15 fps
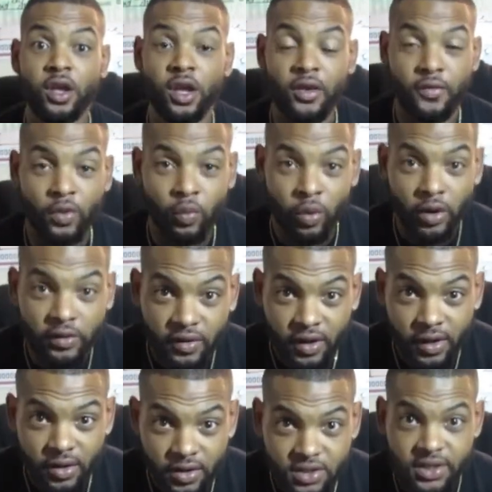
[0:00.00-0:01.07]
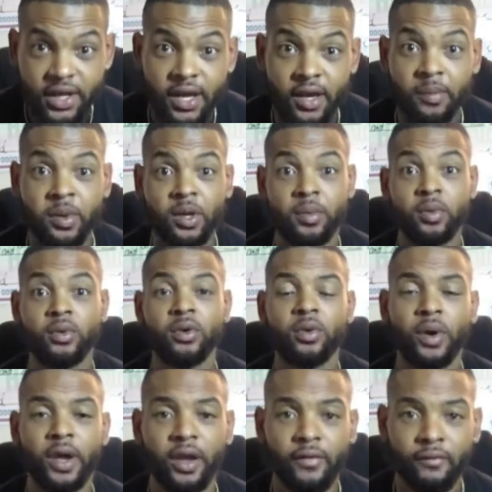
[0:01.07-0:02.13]
If you work to understand people, the
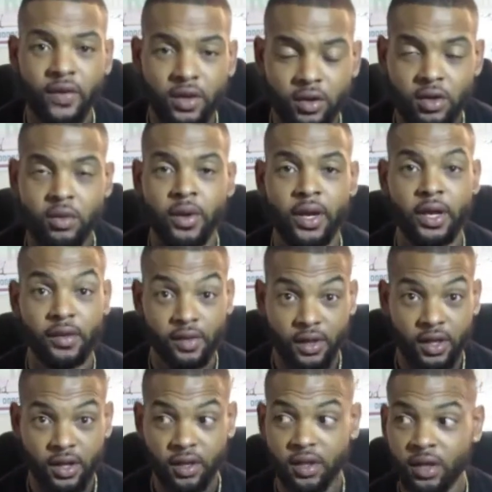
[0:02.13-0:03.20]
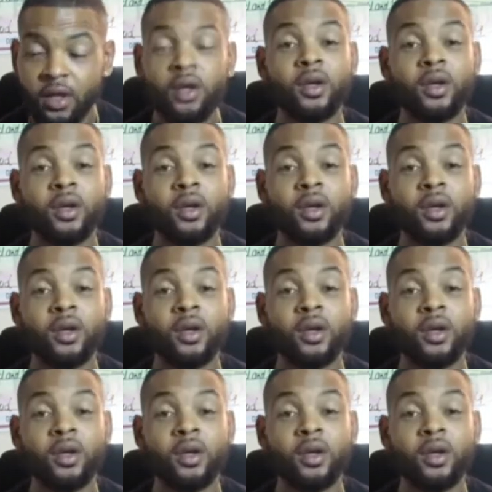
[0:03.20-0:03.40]
way they feel, the way they think,